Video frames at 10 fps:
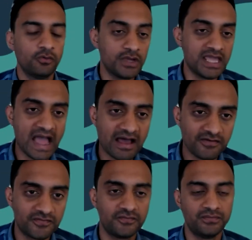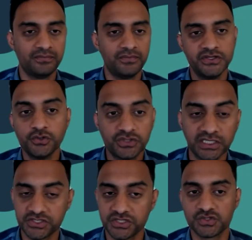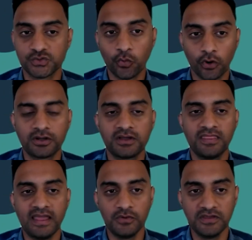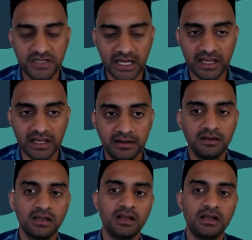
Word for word: we have the due diligence work that we've done